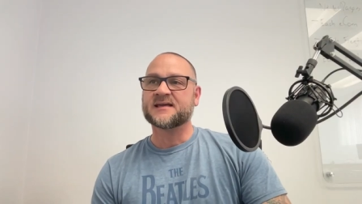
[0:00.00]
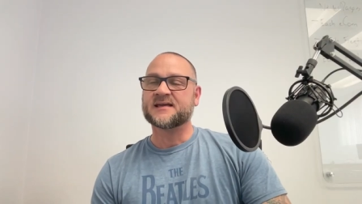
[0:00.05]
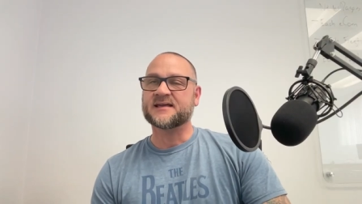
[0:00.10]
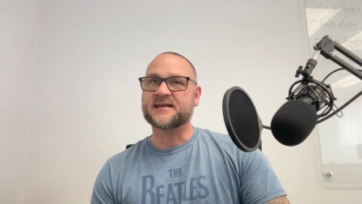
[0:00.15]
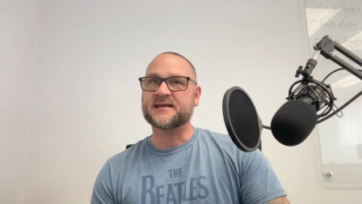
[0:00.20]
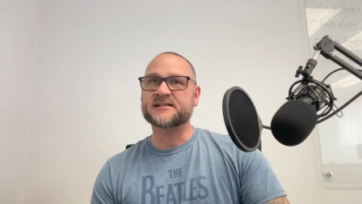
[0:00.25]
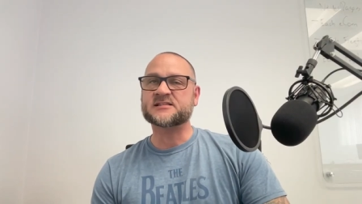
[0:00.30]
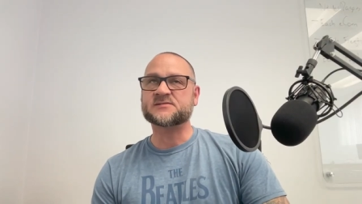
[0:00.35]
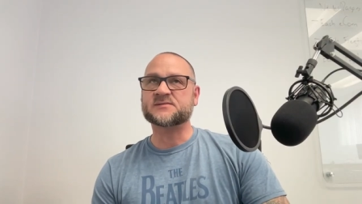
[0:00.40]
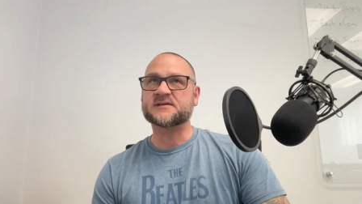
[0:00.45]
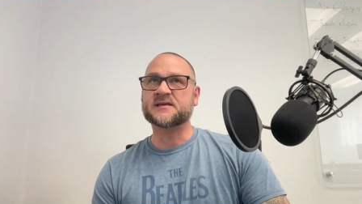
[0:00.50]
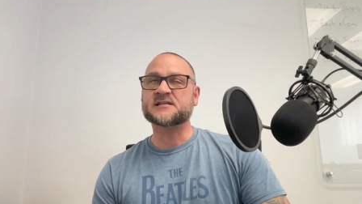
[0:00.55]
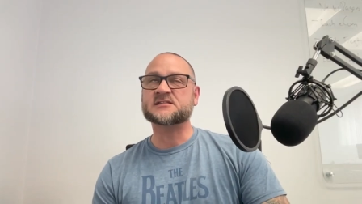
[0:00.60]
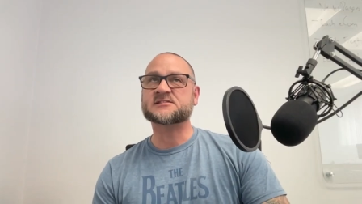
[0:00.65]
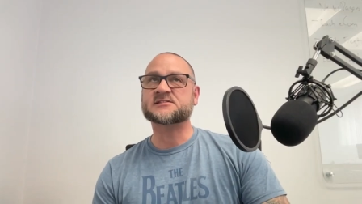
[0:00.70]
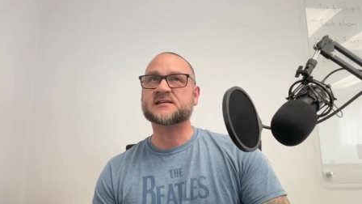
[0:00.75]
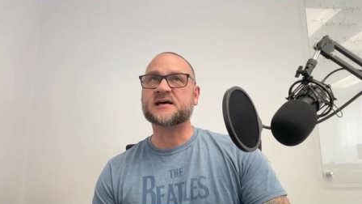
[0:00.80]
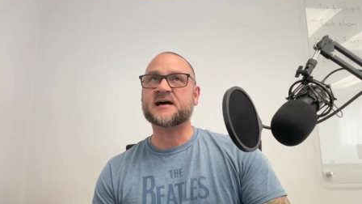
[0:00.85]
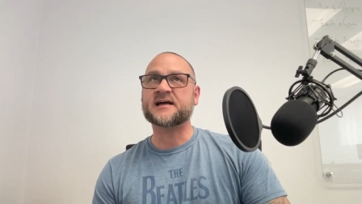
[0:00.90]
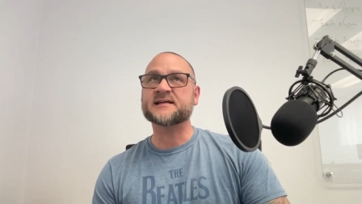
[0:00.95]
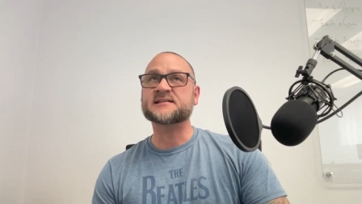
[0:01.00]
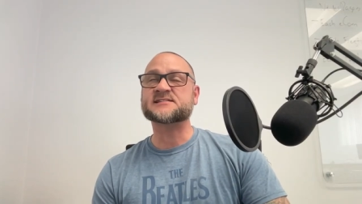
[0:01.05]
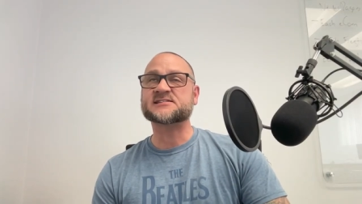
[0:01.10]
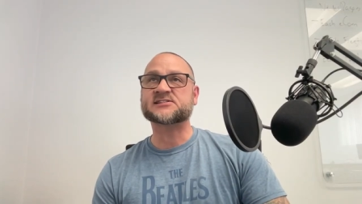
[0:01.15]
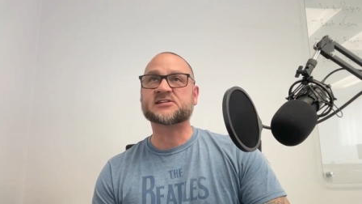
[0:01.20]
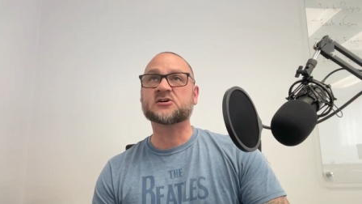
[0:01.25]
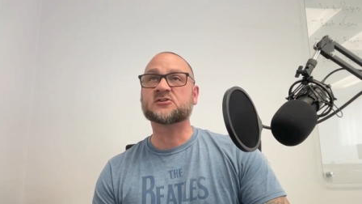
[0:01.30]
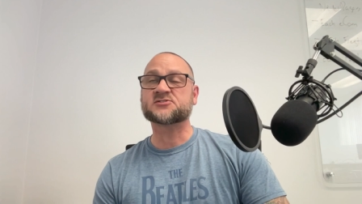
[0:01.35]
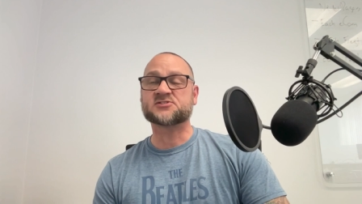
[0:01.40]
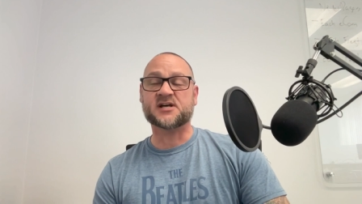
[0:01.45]
it's, it's, uh, it's
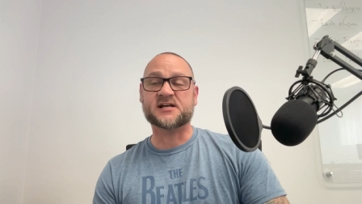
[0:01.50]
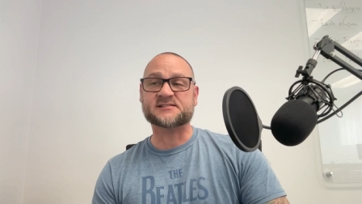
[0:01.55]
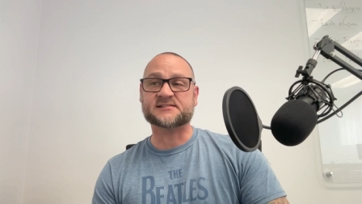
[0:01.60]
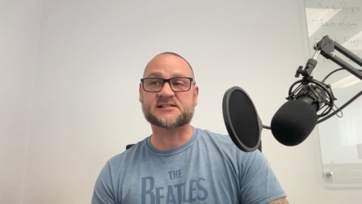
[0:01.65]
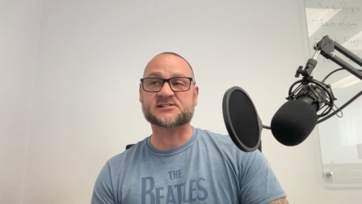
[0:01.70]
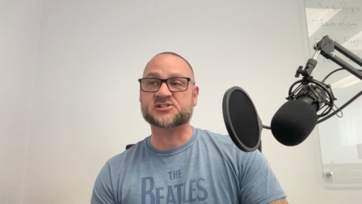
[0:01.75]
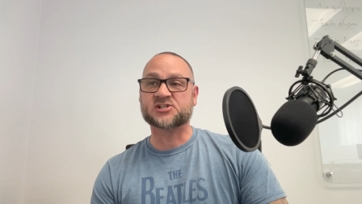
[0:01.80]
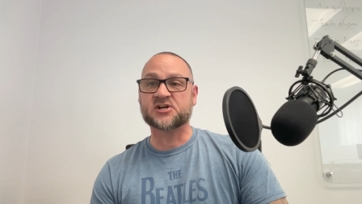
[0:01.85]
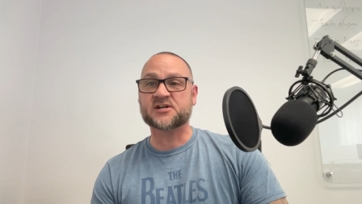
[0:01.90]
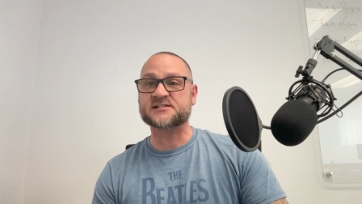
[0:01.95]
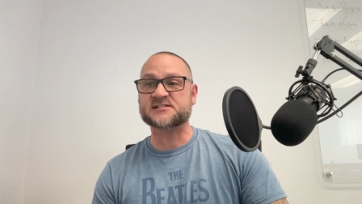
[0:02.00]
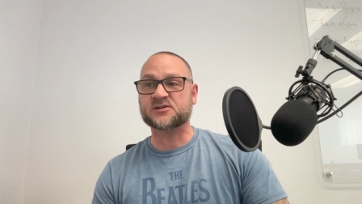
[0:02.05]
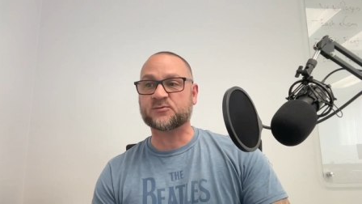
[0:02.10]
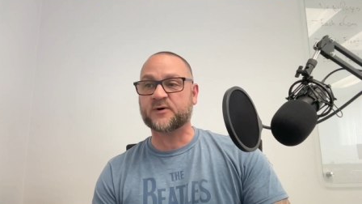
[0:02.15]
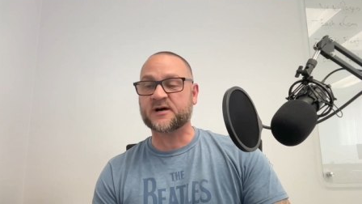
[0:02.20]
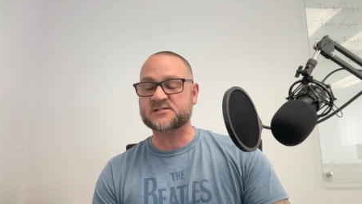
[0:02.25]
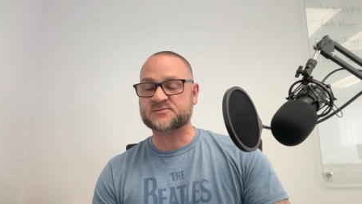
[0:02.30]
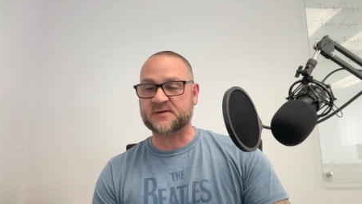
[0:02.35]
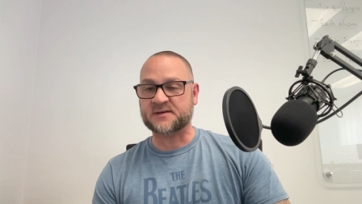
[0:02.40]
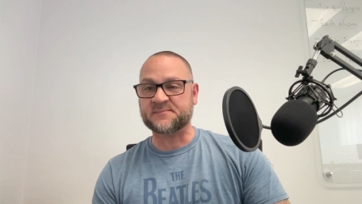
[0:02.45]
still just as good as it was.